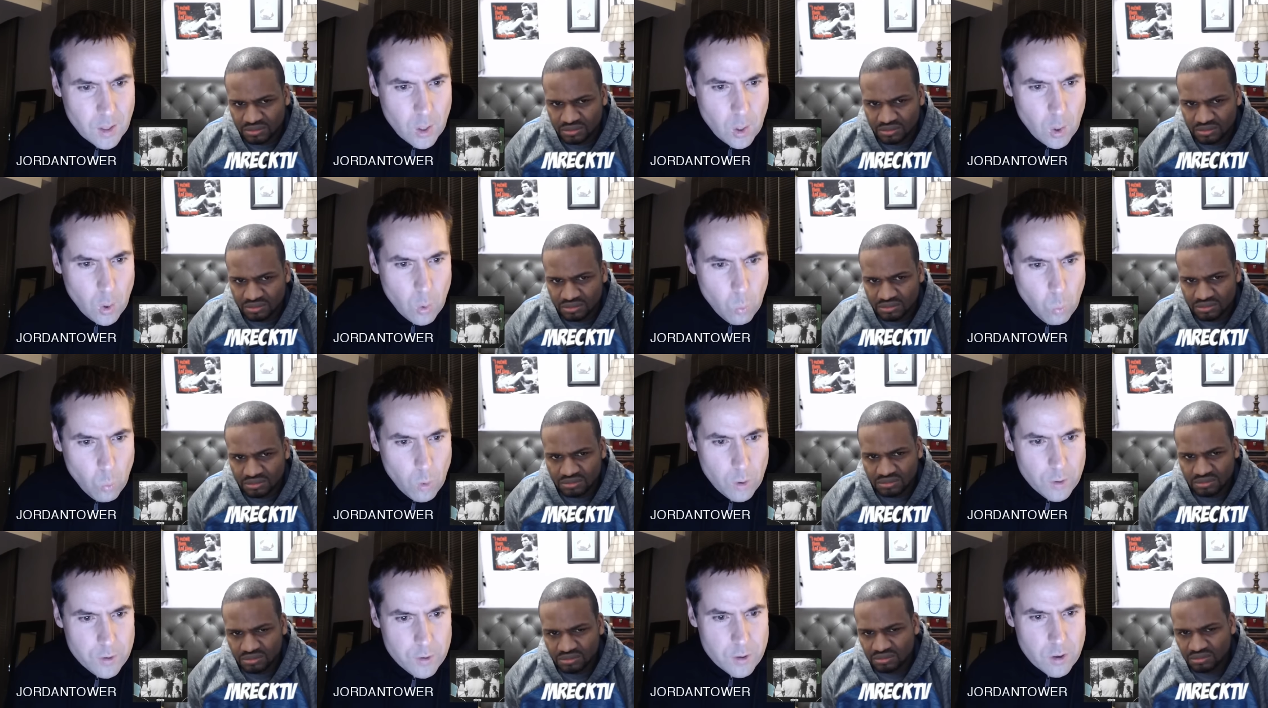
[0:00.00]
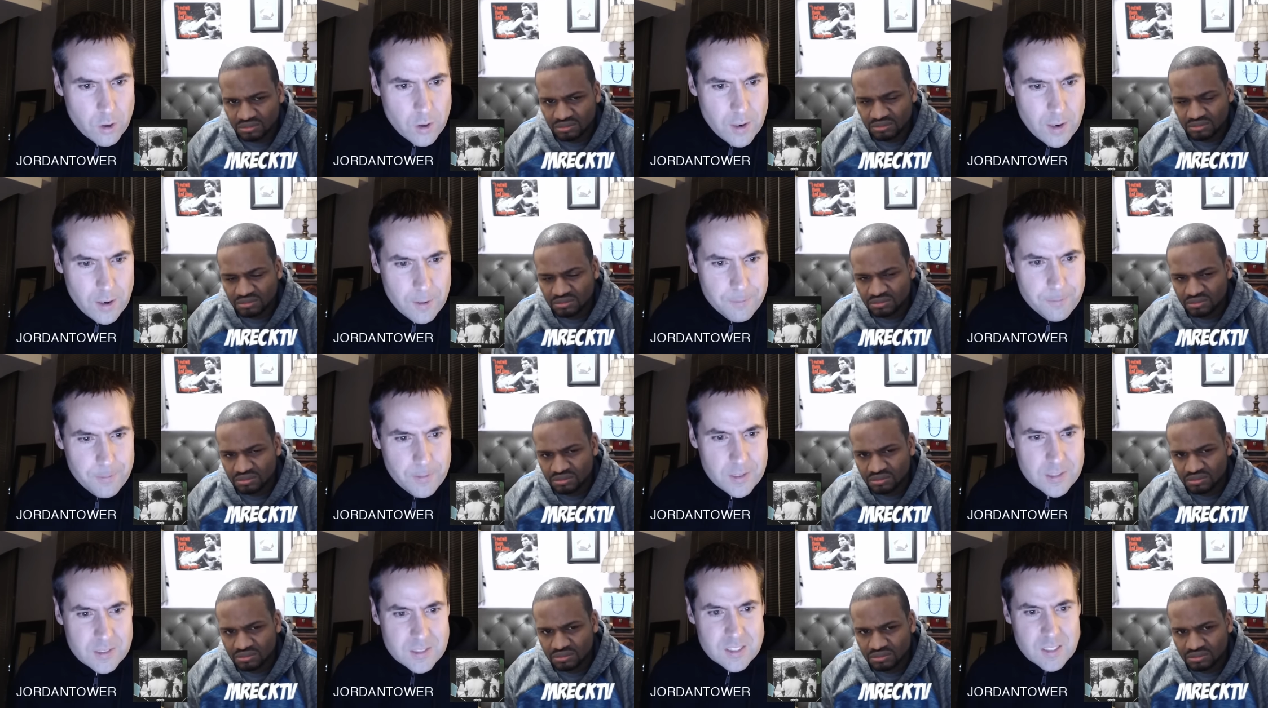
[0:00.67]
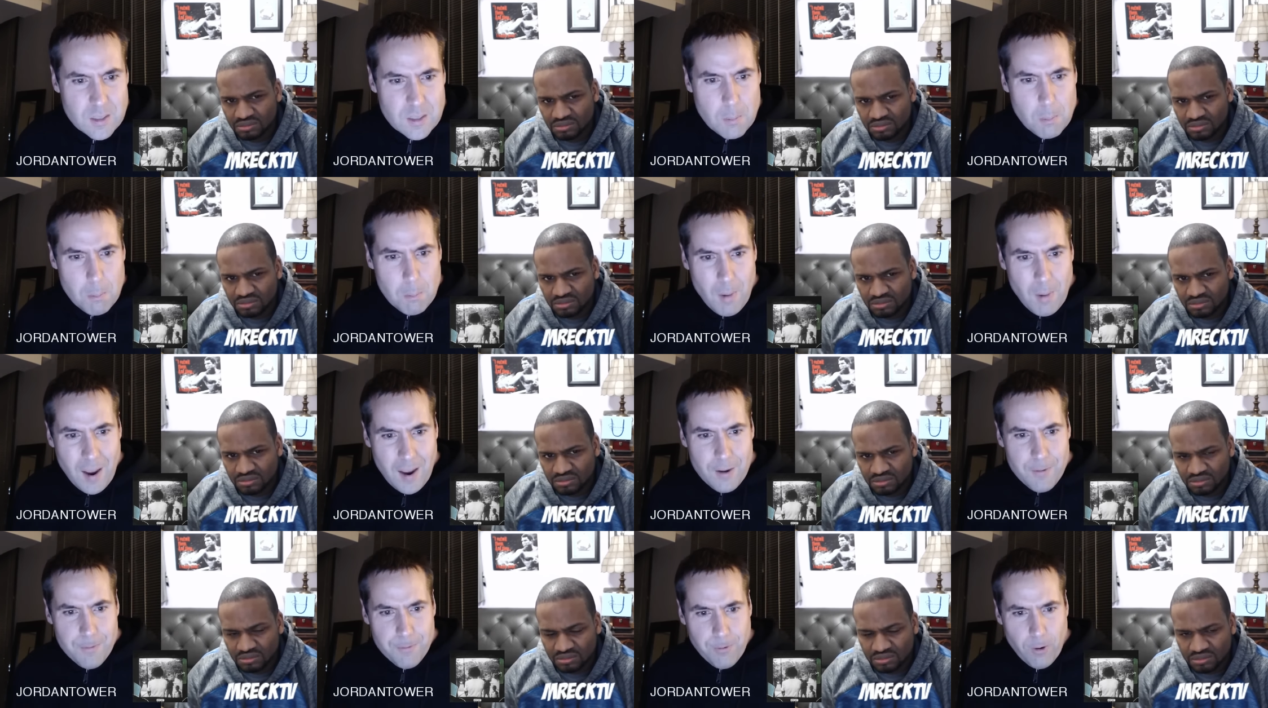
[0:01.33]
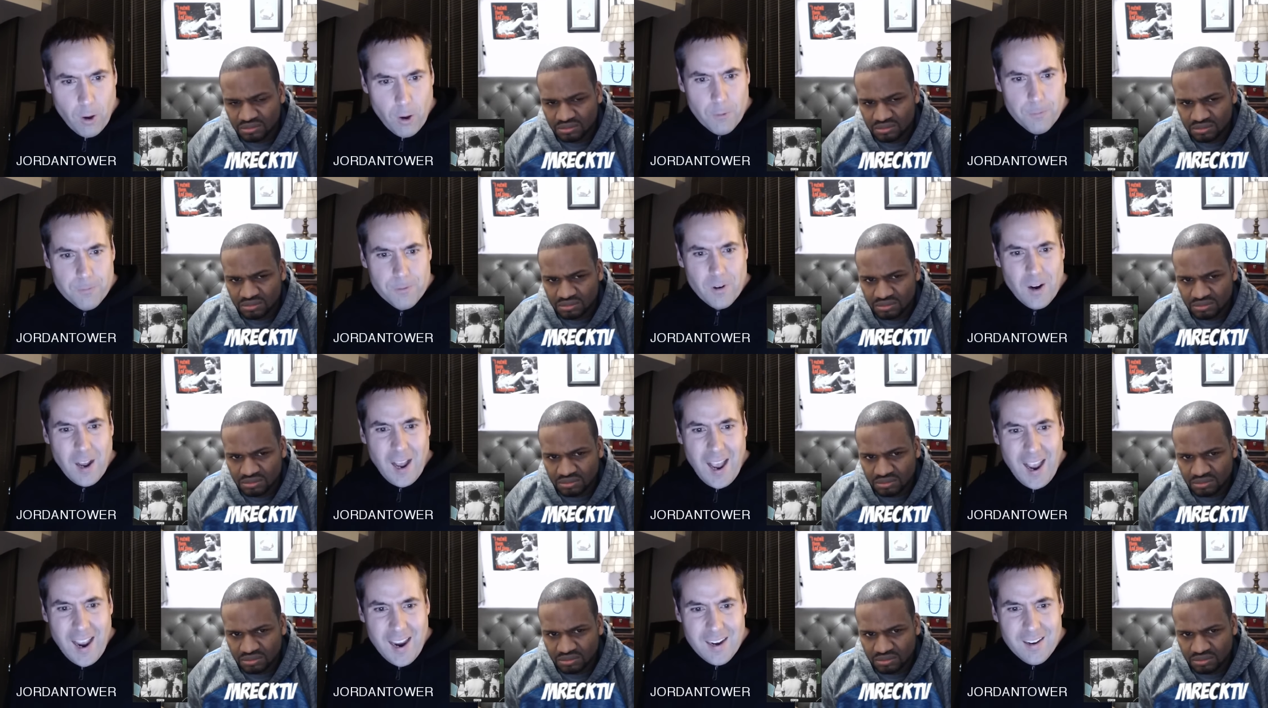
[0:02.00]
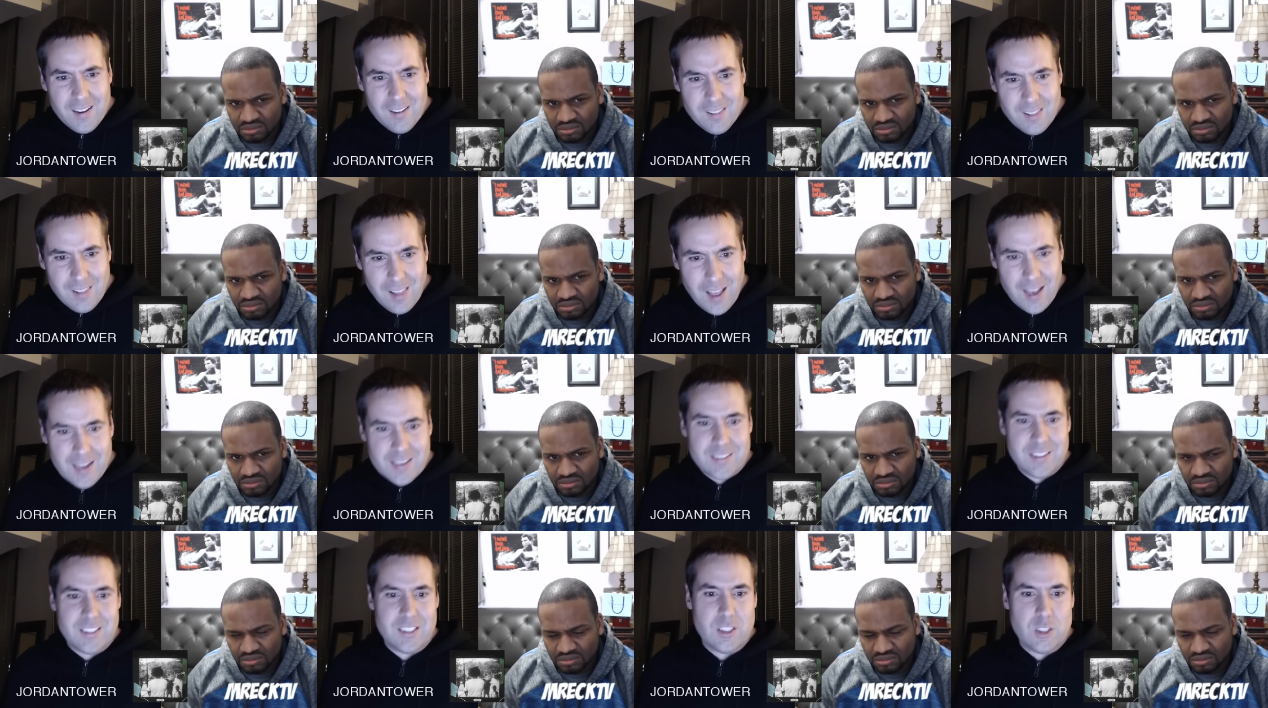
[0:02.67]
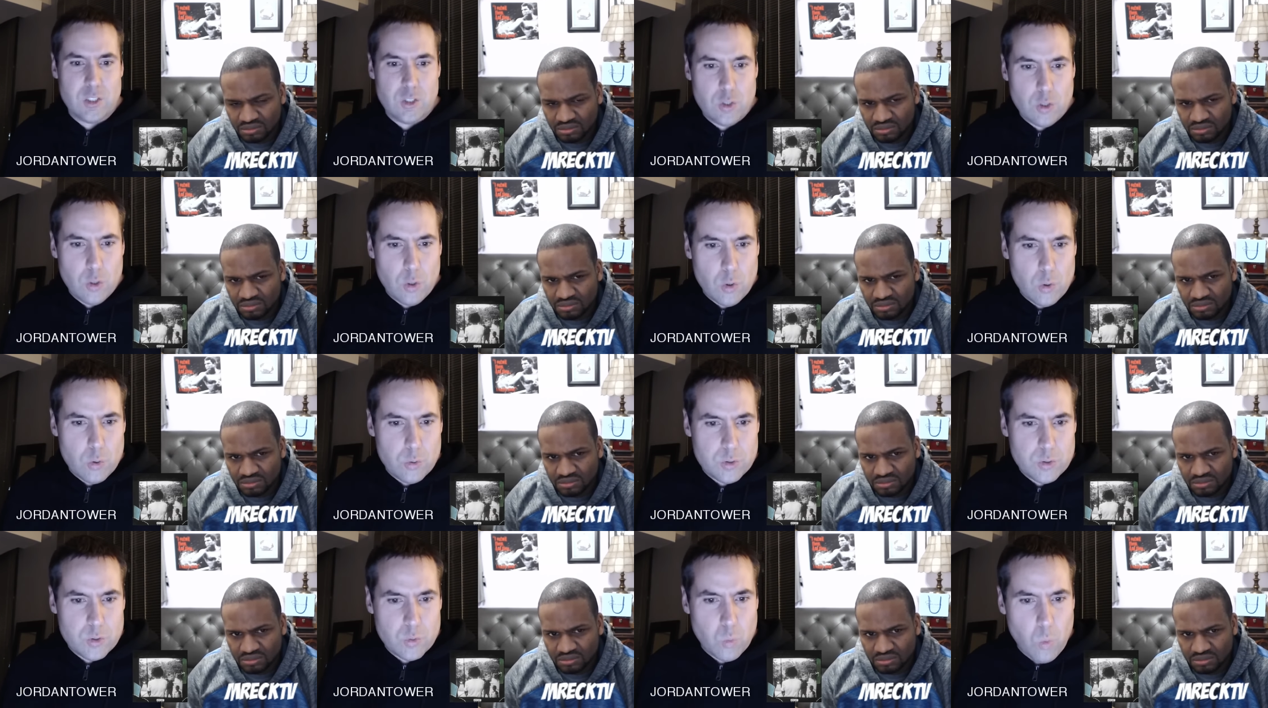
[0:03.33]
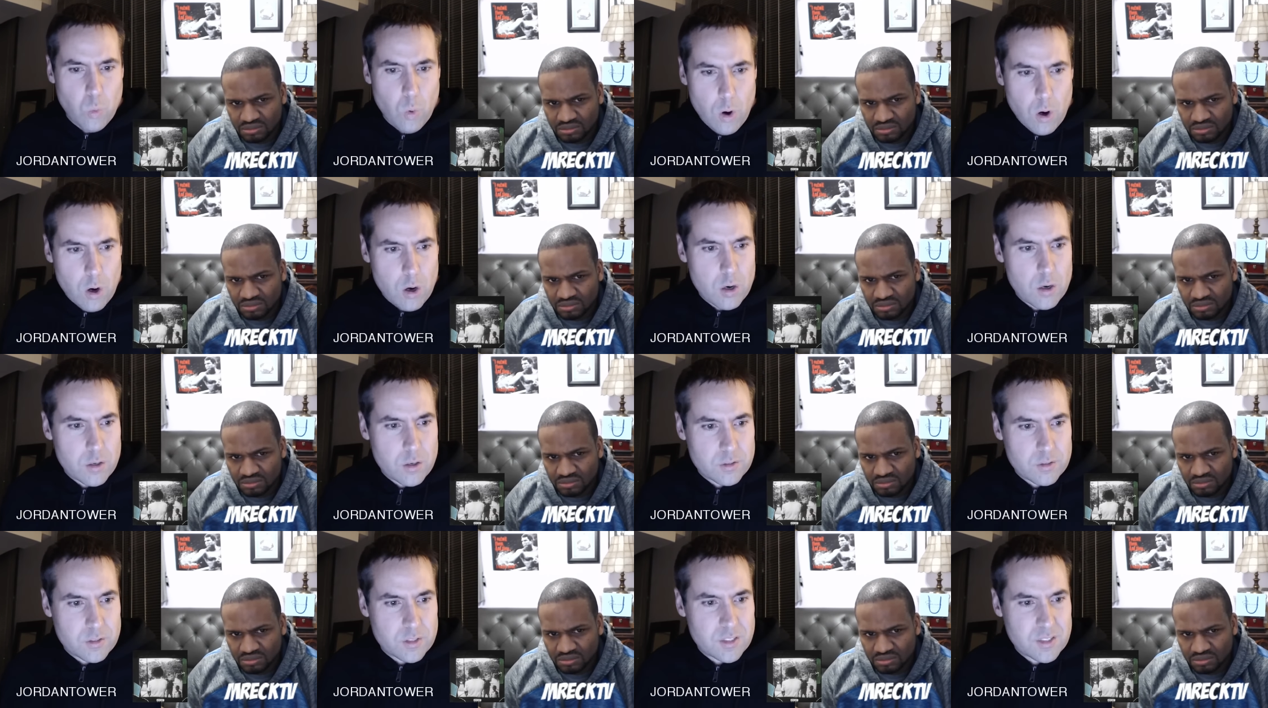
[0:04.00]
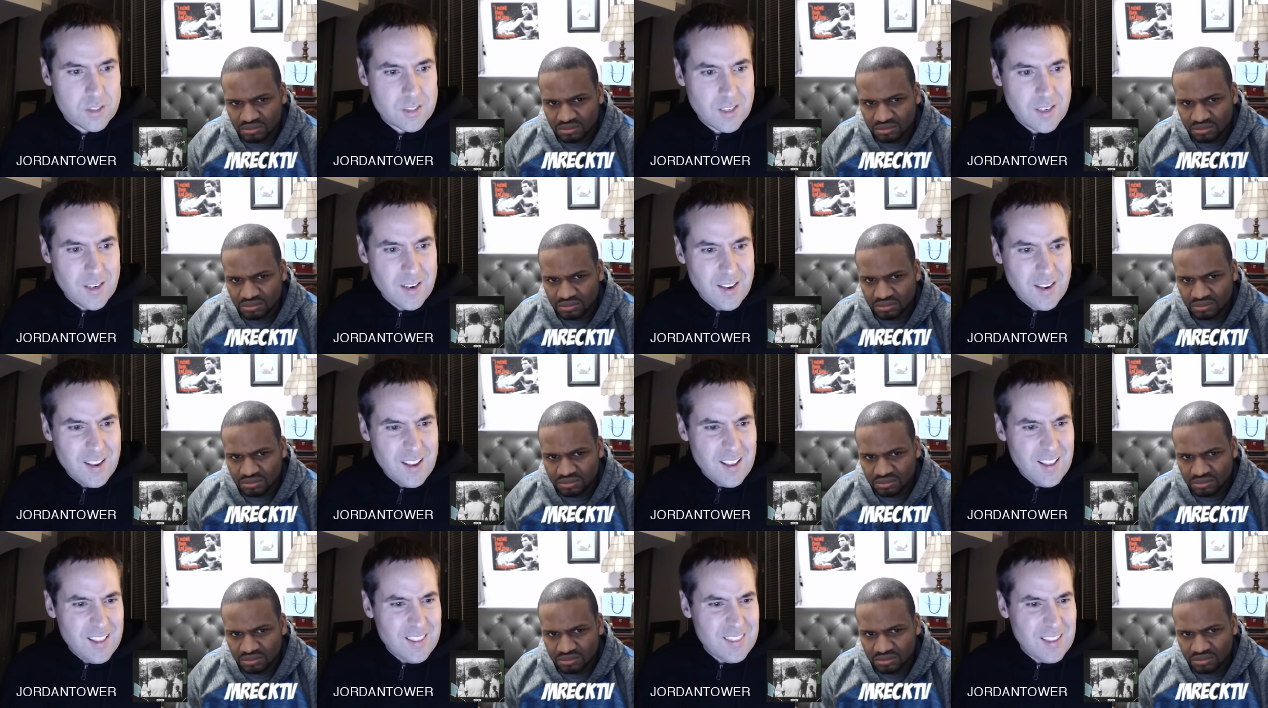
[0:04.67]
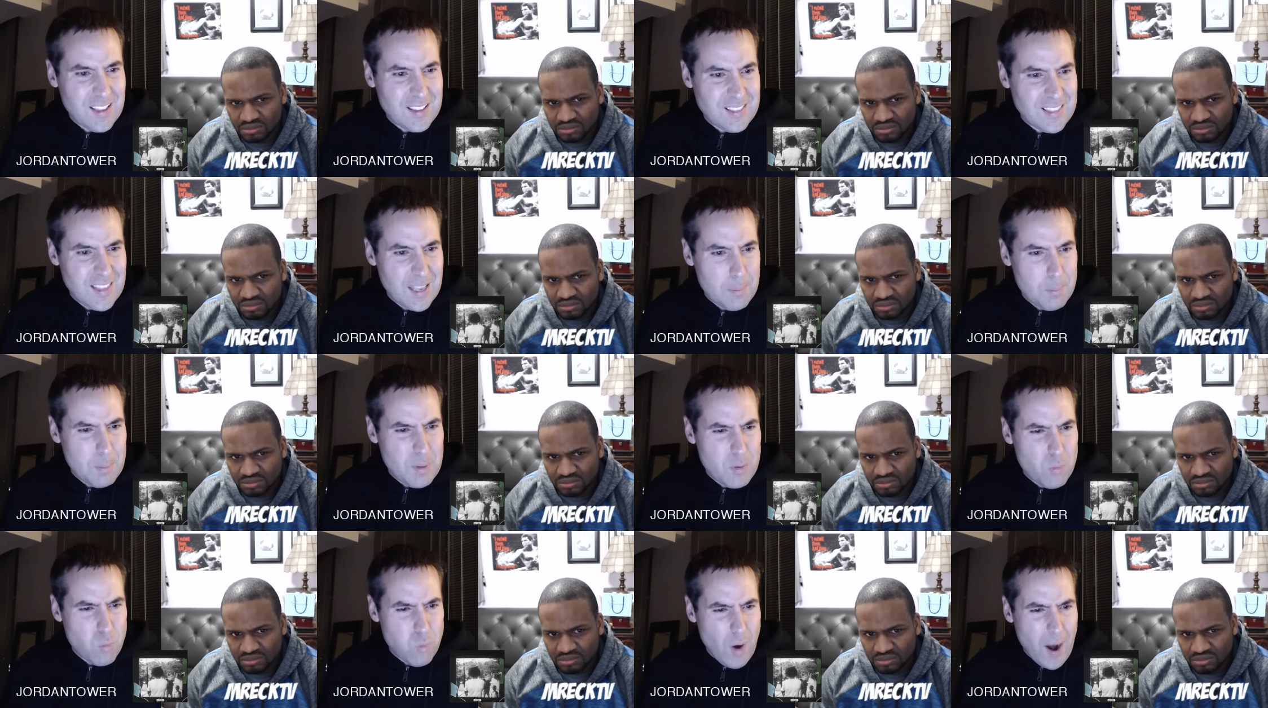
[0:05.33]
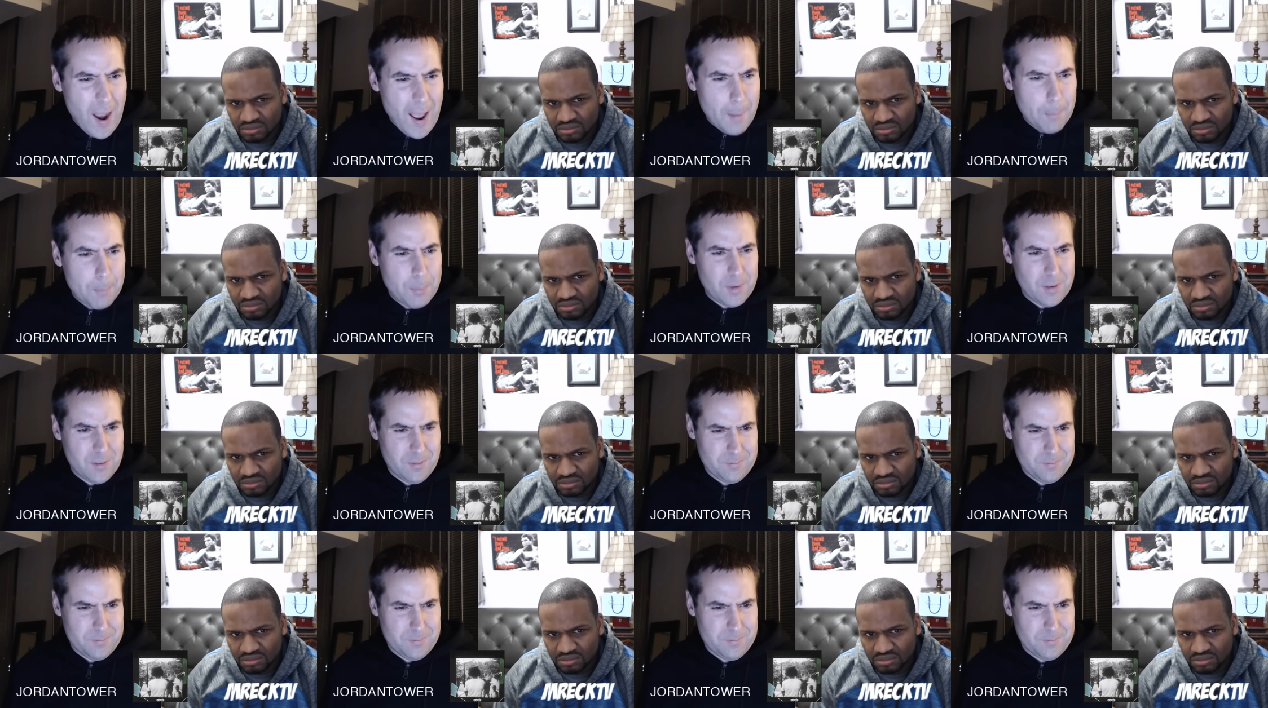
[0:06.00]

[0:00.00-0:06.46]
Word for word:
Speaker 1: Wonder if it's my fault for idolizing dudes' words that they be rapping.